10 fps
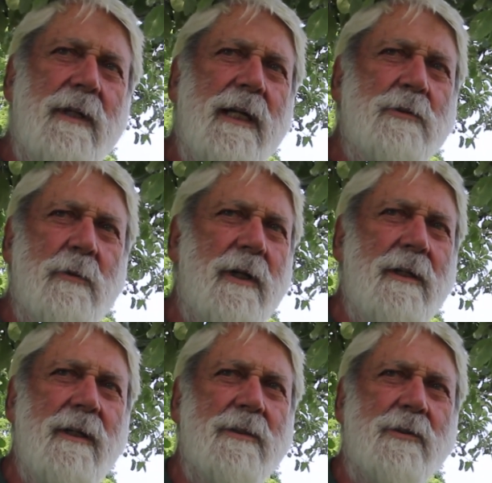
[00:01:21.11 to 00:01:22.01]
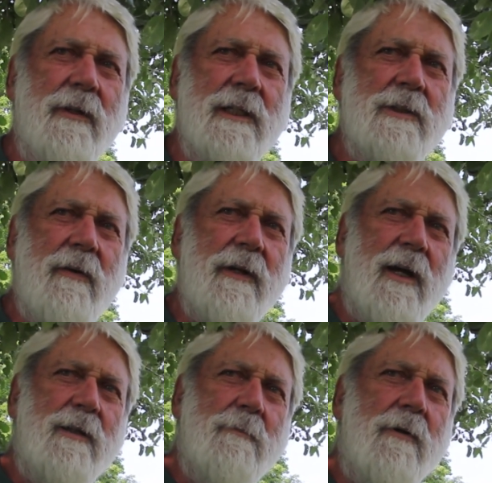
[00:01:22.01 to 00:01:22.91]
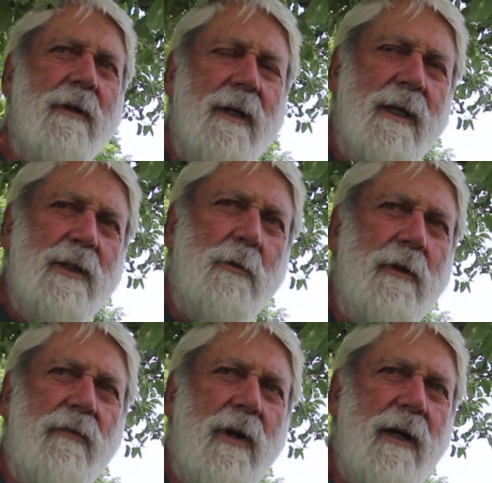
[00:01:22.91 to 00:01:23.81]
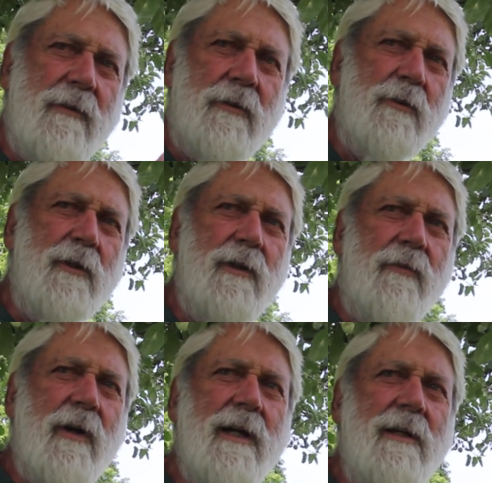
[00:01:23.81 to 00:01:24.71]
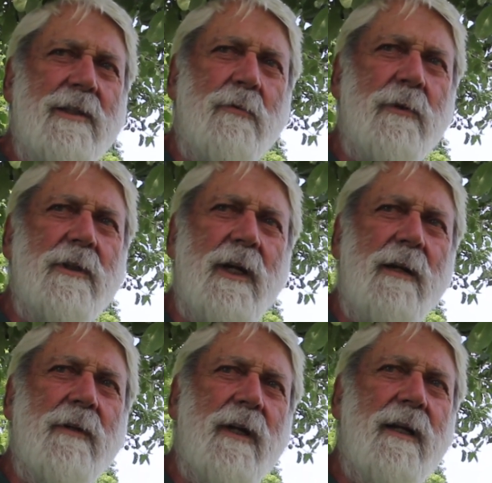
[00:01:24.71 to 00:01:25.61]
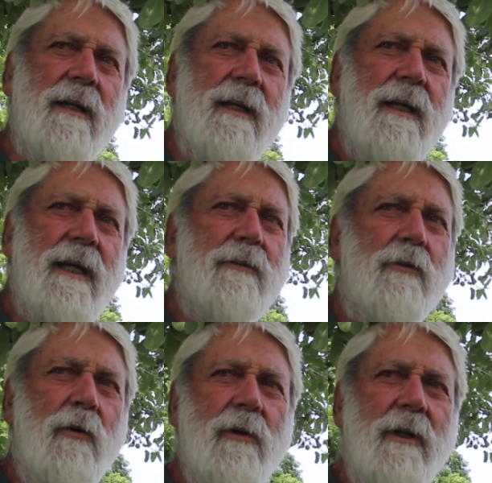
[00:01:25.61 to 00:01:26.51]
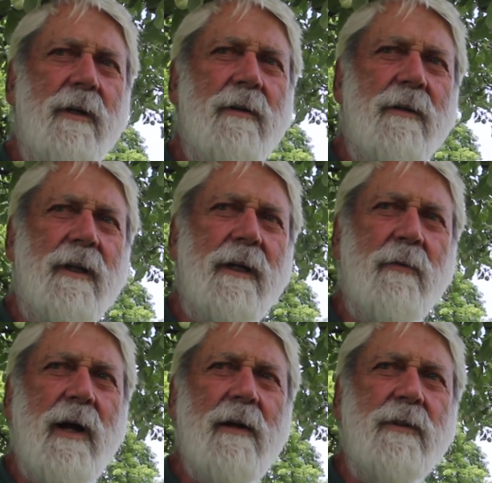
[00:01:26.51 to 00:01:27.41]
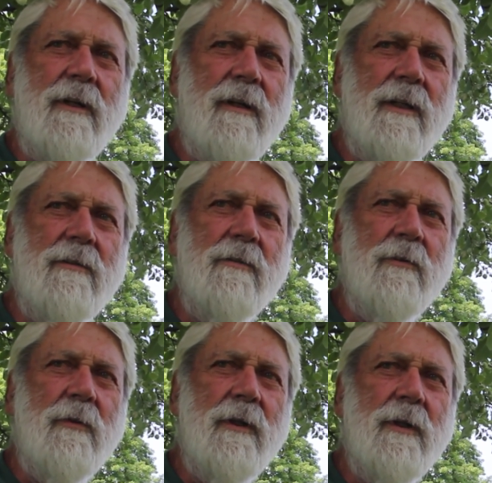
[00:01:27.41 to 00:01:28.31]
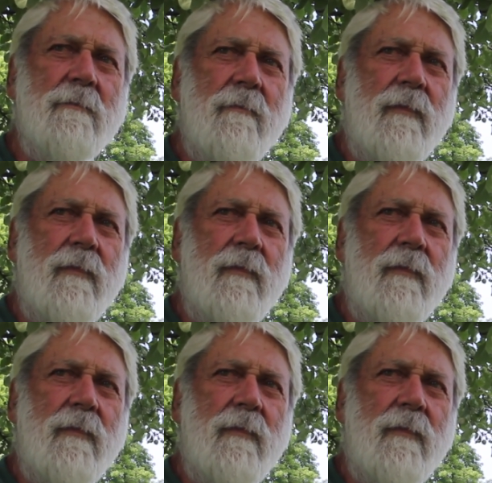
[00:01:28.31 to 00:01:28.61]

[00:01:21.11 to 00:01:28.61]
And that's what I did. So that's how I got about 25 to 30 varieties at one time that I had grown here that I grafted onto a